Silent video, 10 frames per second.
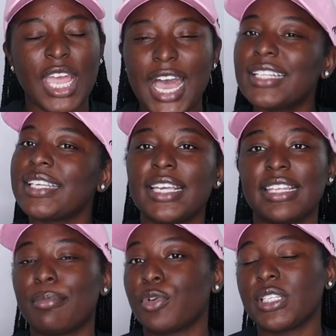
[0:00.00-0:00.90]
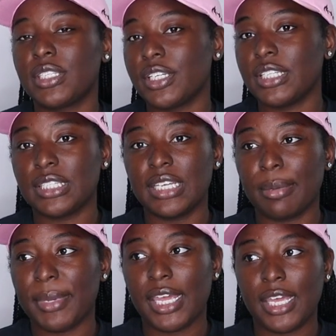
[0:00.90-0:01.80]
I take that more serious than a
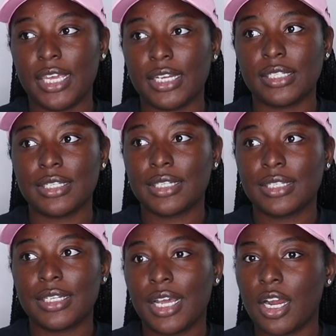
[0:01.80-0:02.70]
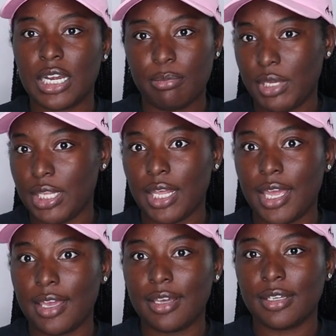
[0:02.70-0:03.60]
man hurting me.
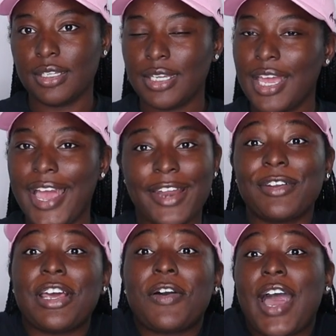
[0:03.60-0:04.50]
Like, I don't know.